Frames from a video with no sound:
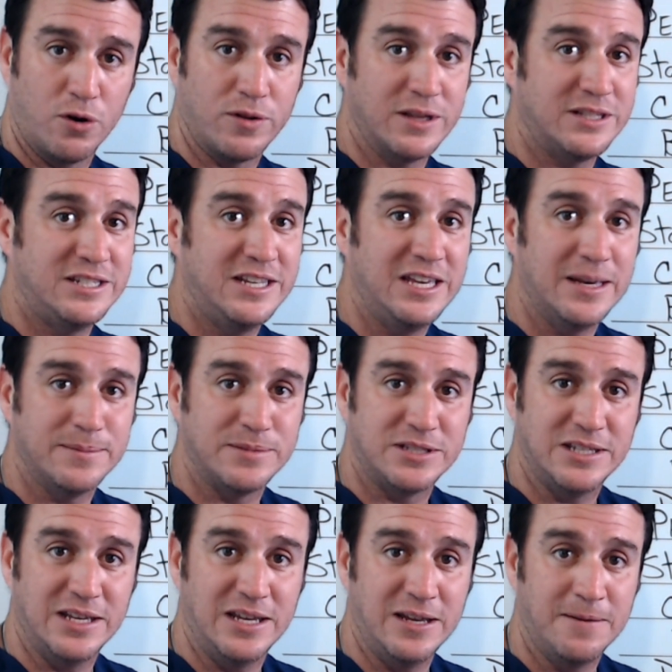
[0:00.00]
or the
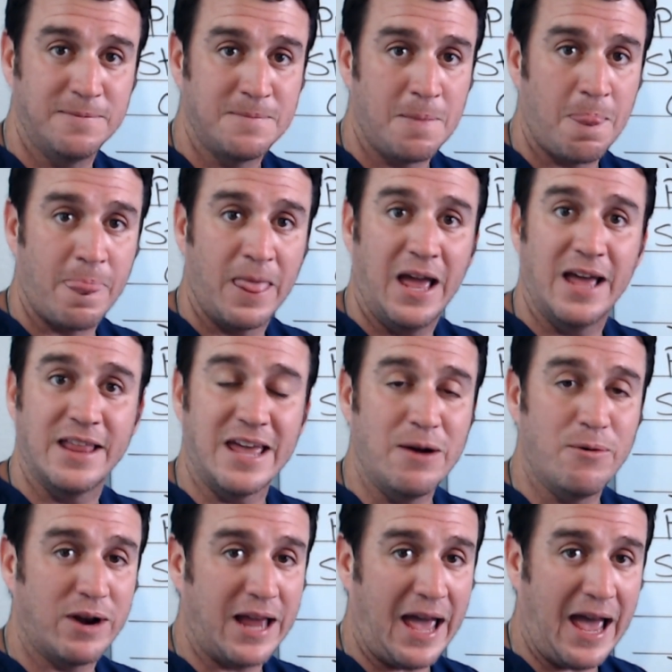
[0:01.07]
TMC and they
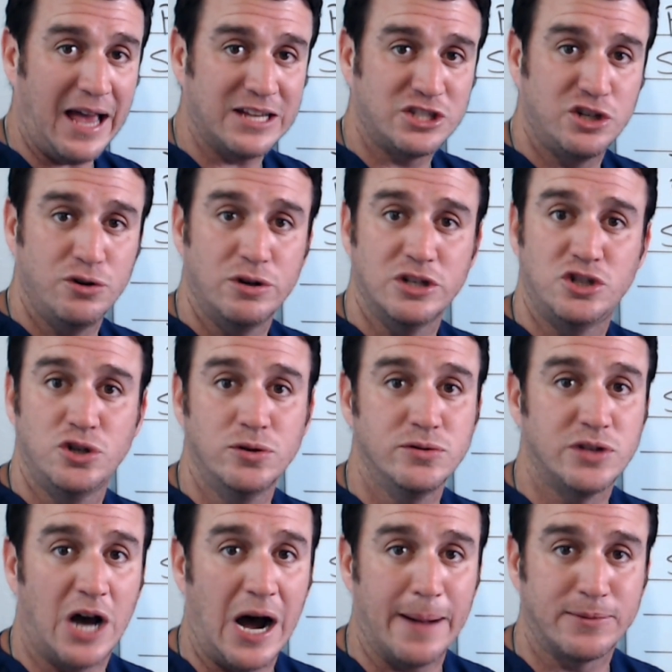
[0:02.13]
were to ask you to
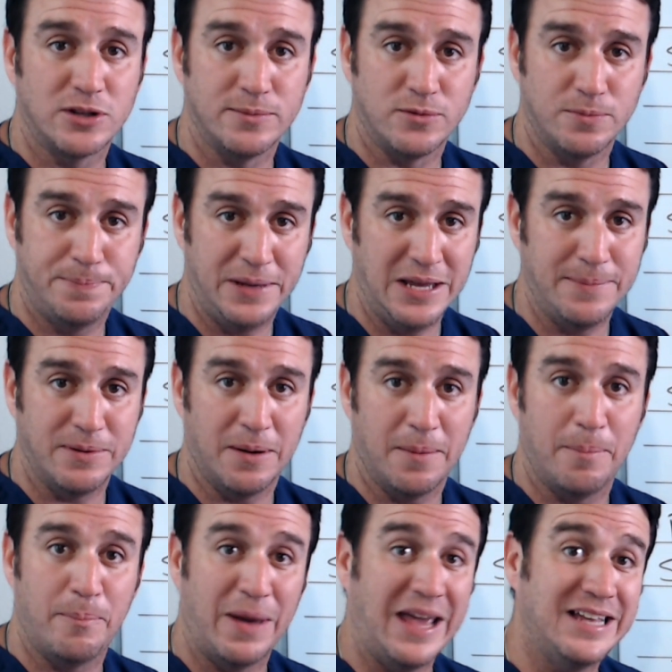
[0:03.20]
choose optimal PEEP
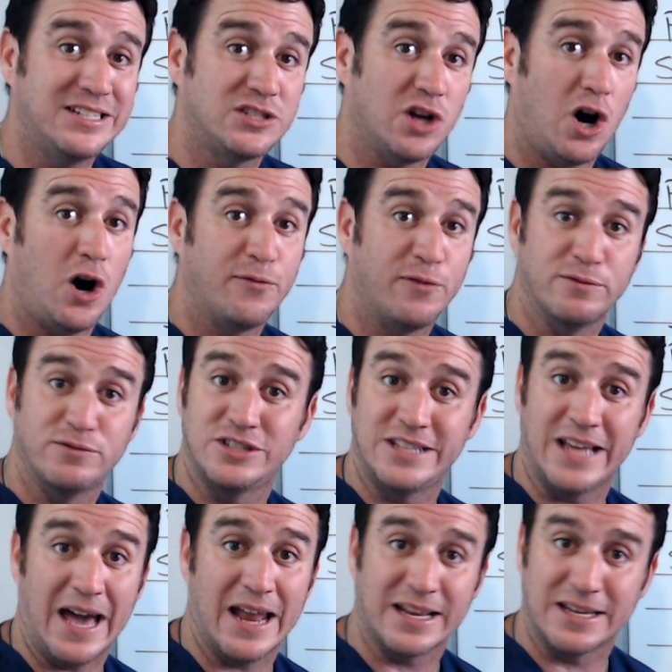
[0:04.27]
based off of
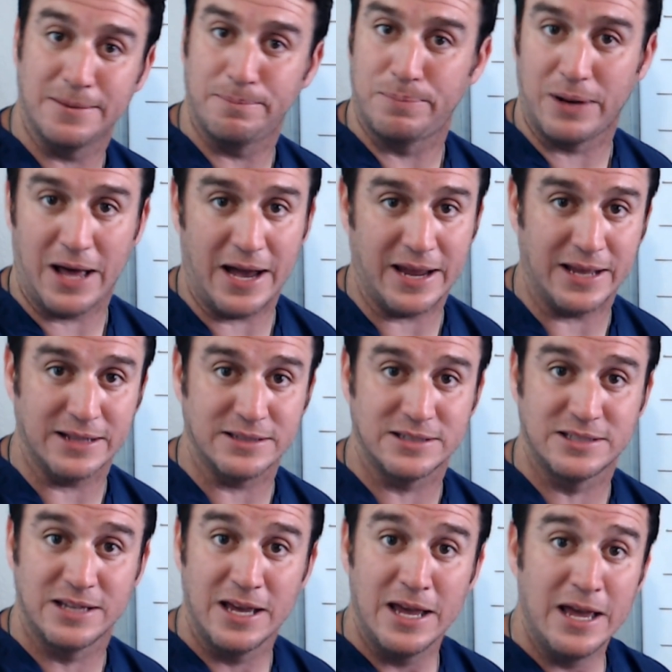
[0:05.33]
static
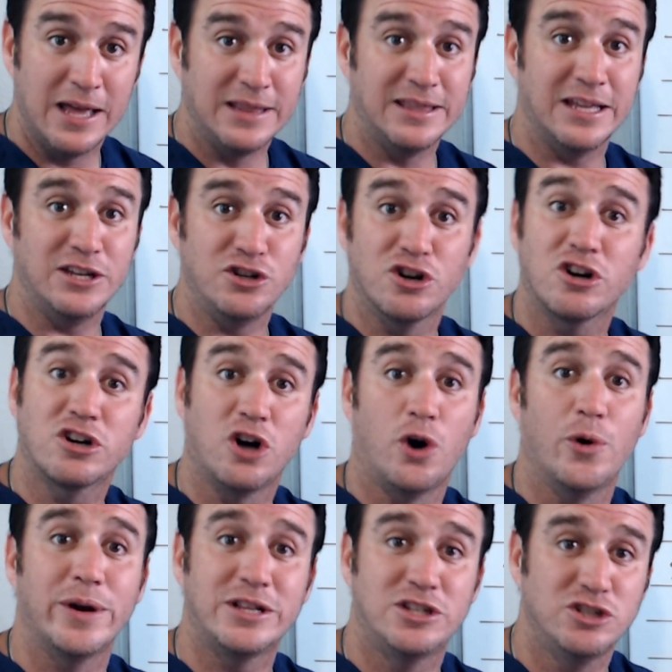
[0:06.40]
compliance, then you're
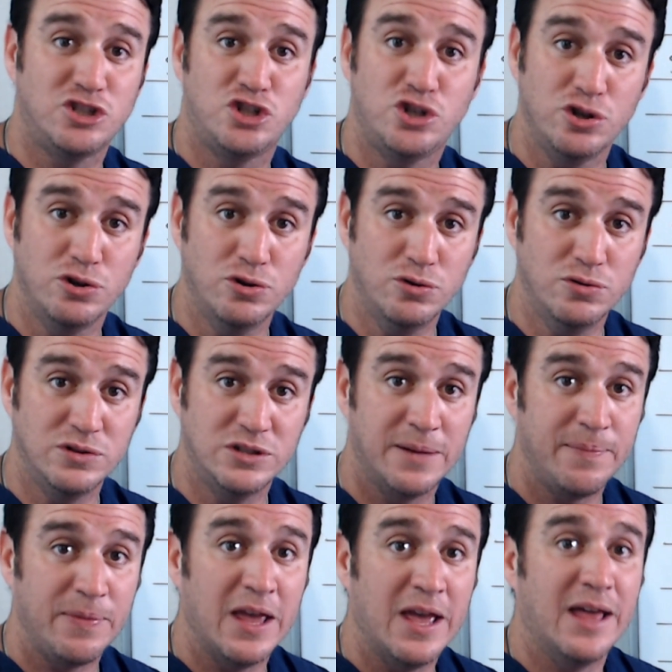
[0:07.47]
going to choose
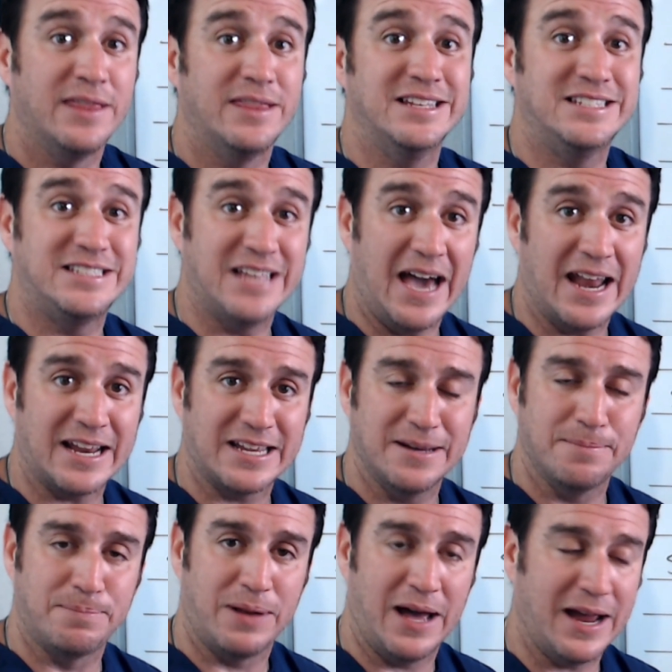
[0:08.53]
the static
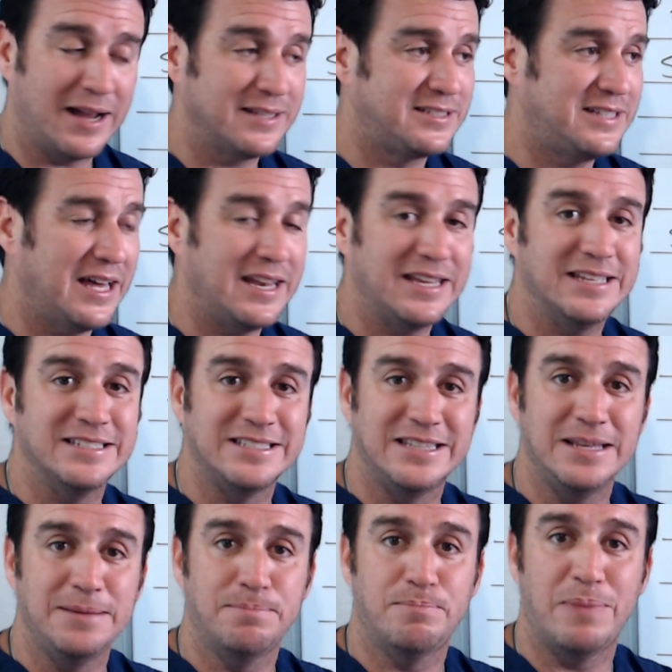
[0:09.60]
compliance that
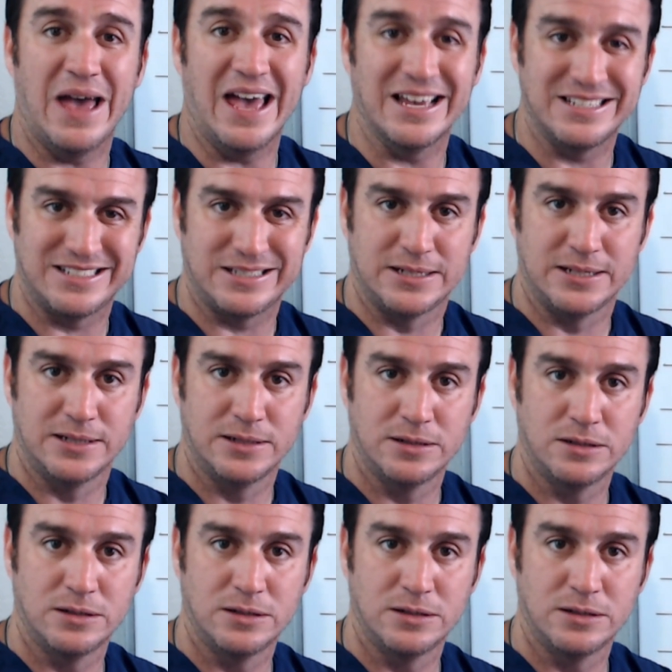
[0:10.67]
is the best.